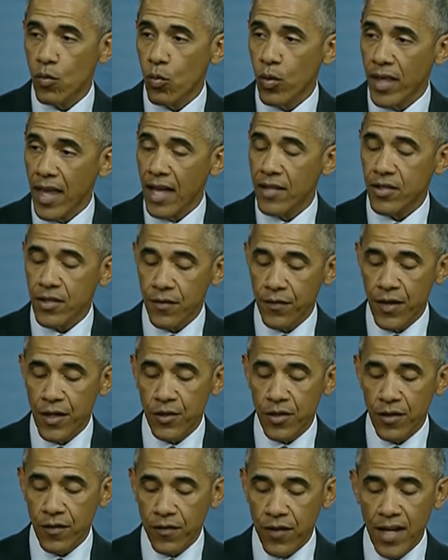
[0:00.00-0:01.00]
without
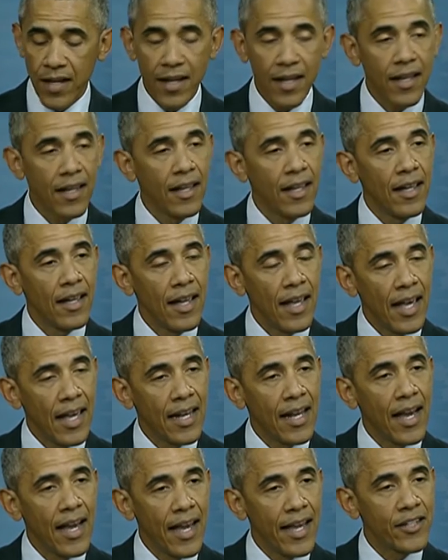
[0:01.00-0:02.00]
sufficient funding,
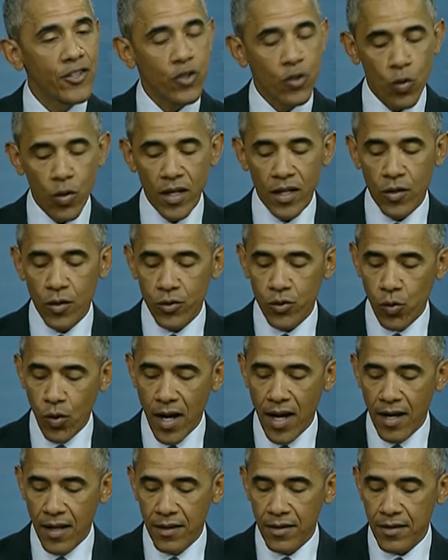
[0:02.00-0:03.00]
NIH clinical
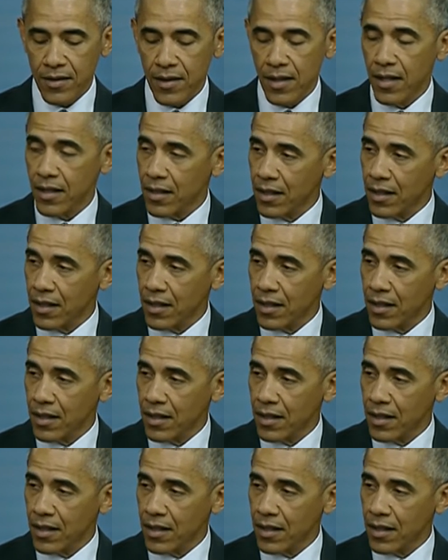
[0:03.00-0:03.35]
trials,